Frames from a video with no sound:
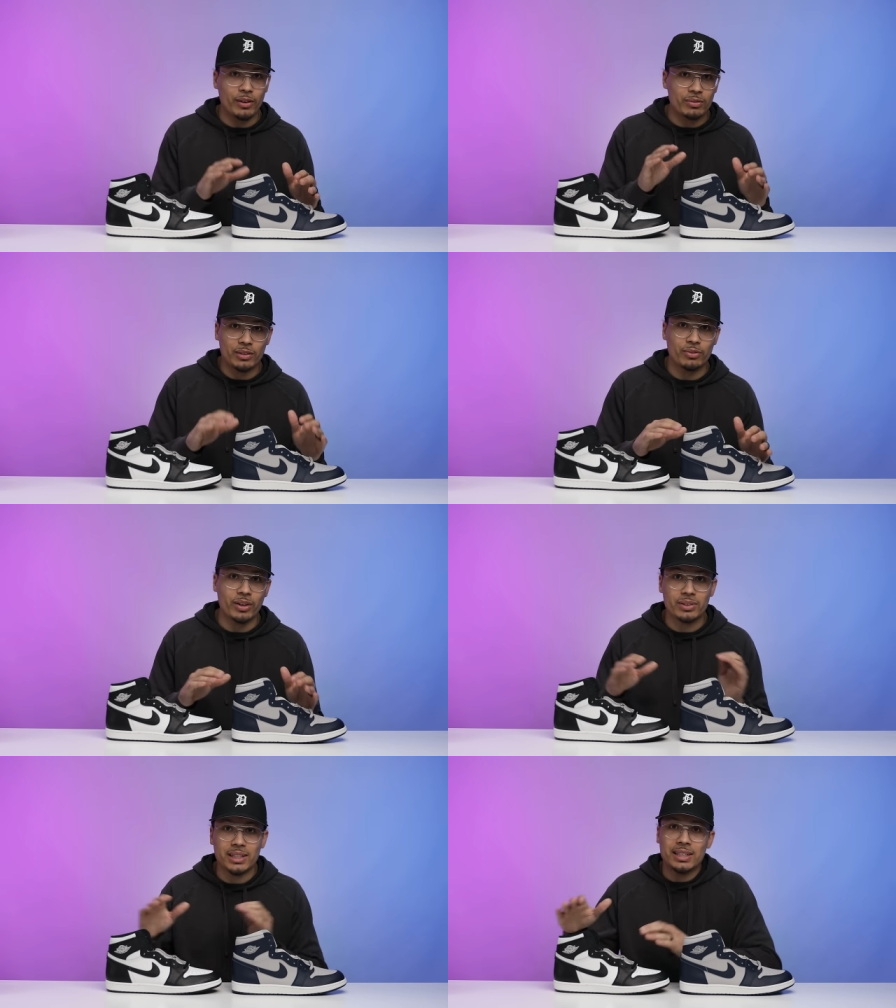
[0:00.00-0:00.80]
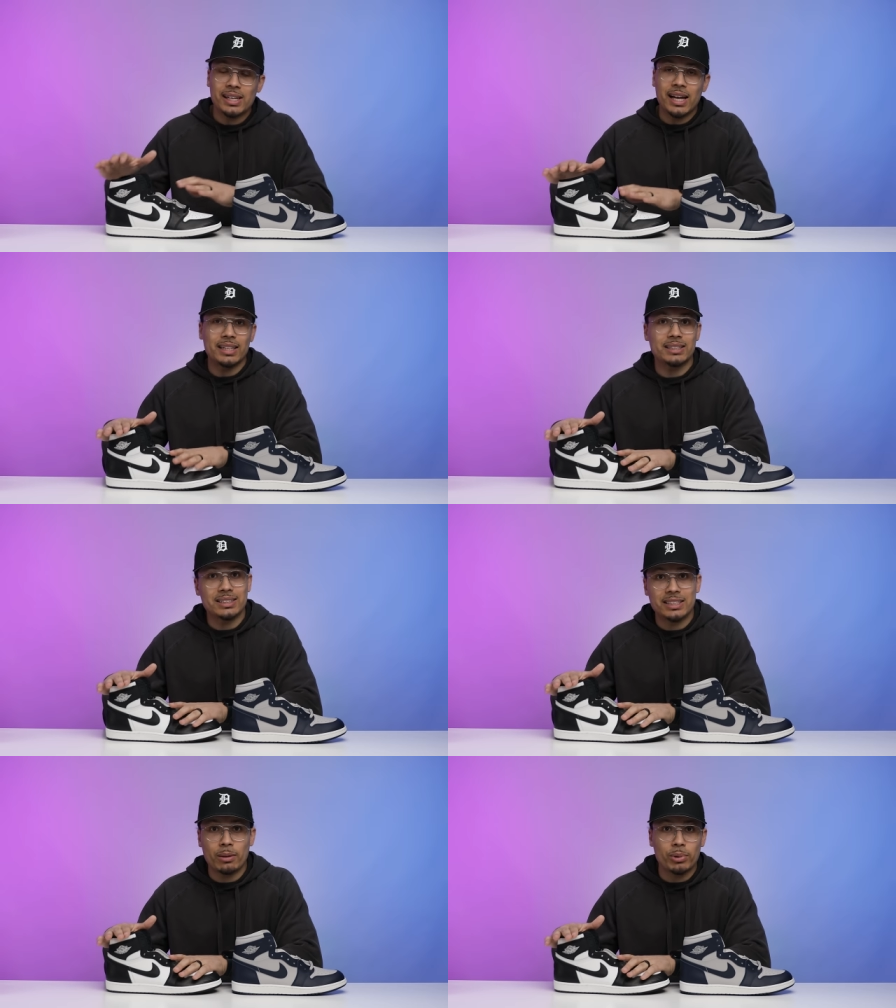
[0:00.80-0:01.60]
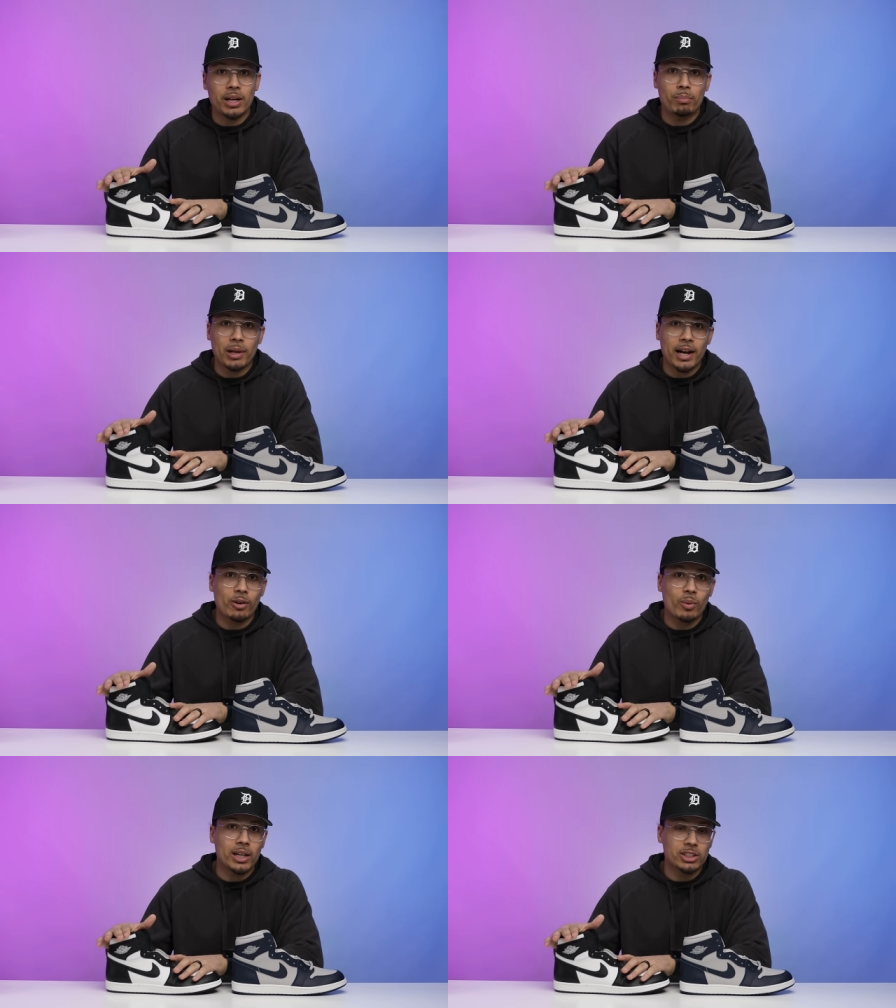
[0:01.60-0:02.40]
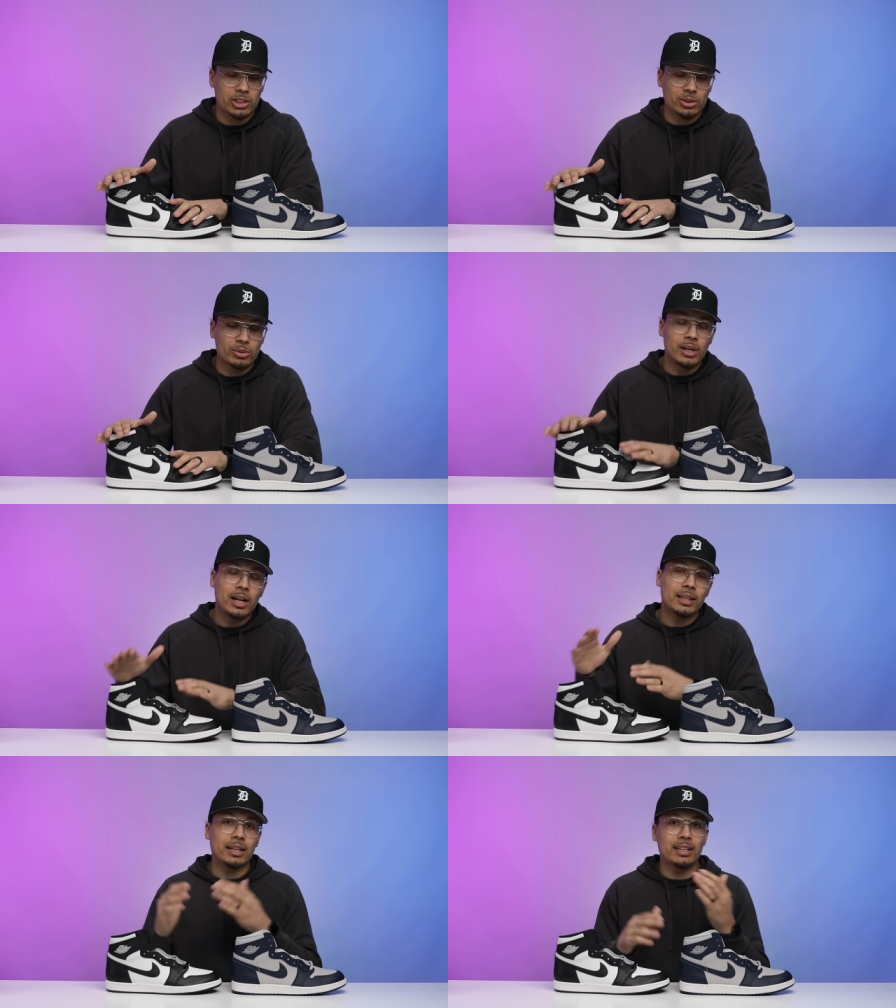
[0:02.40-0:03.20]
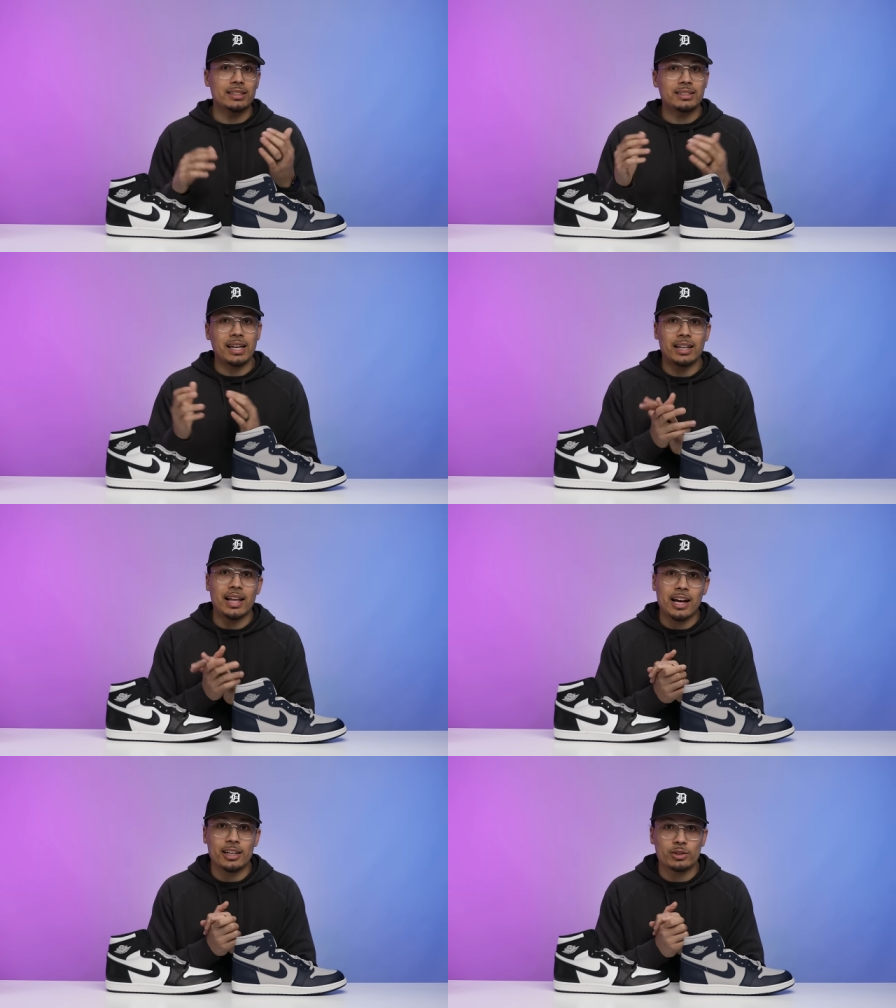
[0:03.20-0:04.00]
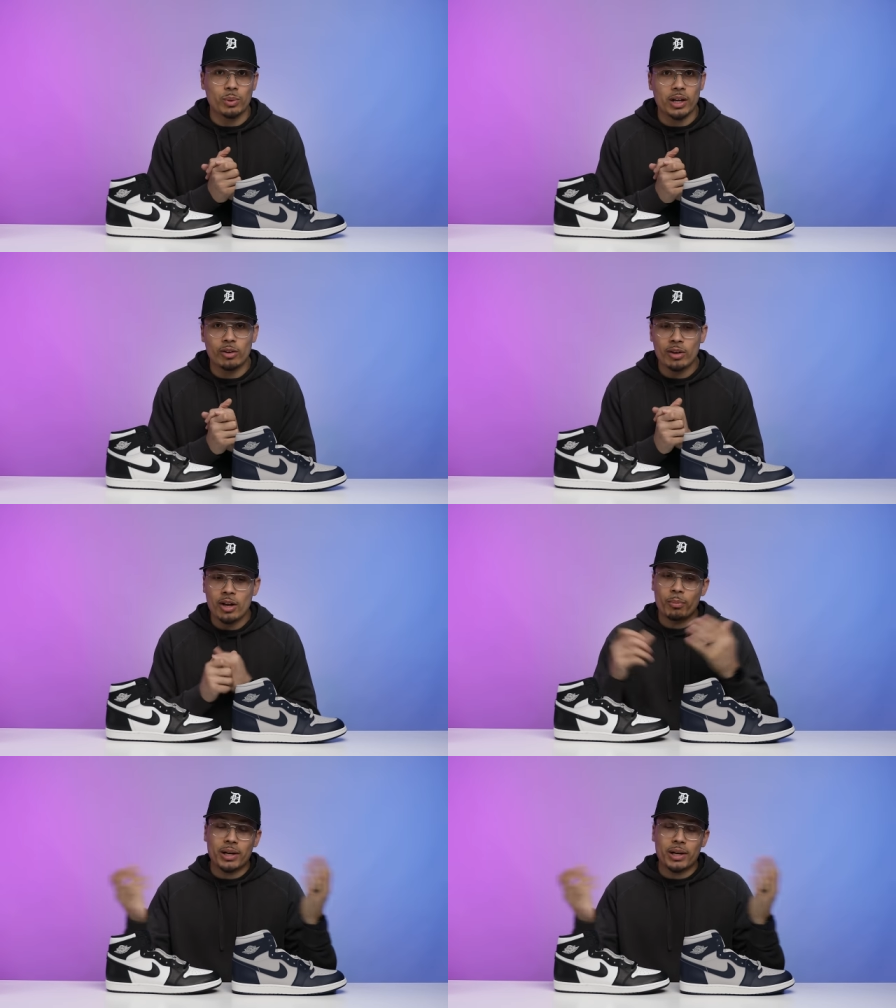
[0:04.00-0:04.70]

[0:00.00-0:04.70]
a 50-50, and this is simply a black and white shoe, that does say a lot as well.